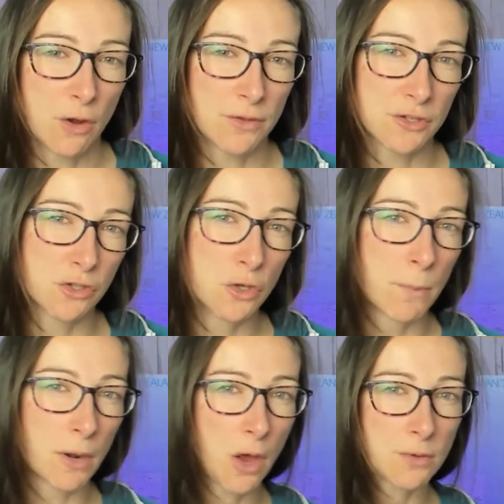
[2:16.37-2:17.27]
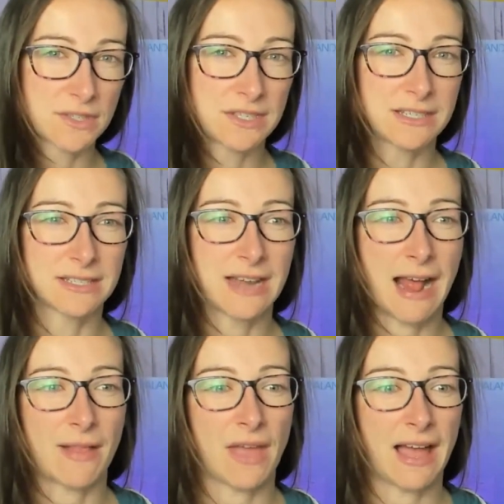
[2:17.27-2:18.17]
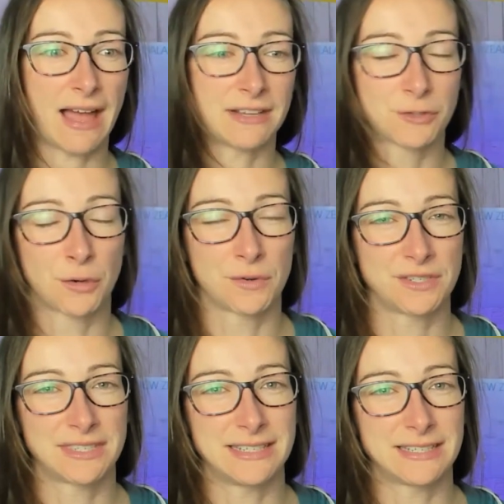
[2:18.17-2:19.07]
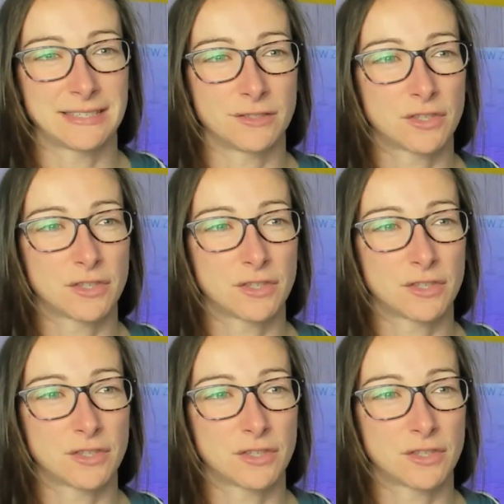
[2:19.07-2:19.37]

the super low season and the high tourist season,